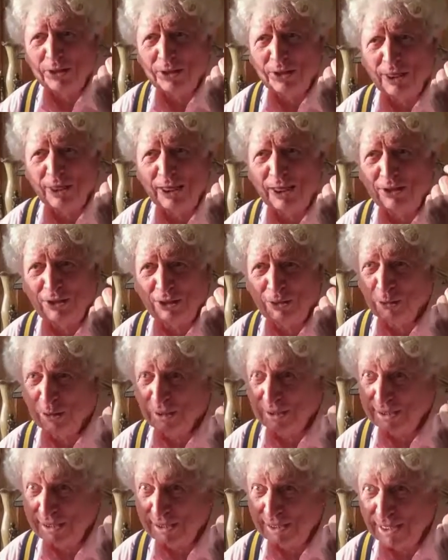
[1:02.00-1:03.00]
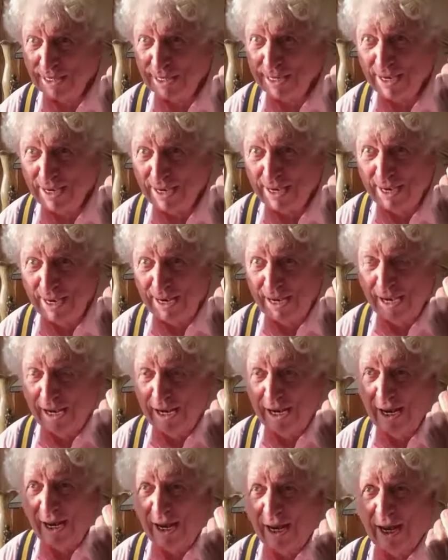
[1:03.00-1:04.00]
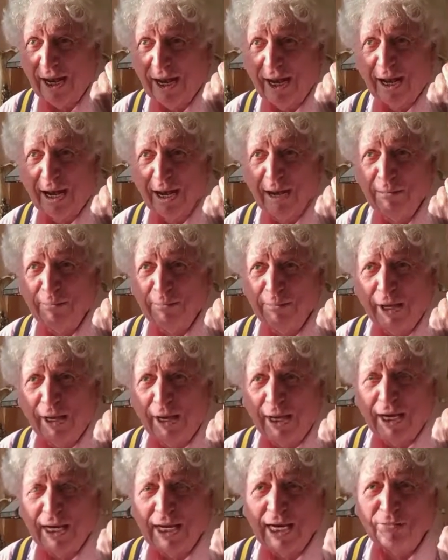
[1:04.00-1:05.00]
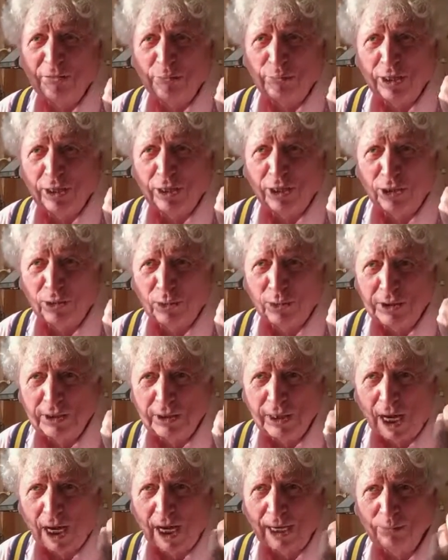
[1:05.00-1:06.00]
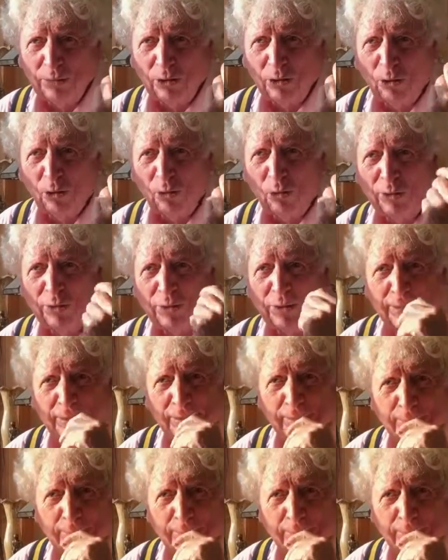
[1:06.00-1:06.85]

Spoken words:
passing, as you can see. And having been an old time lord,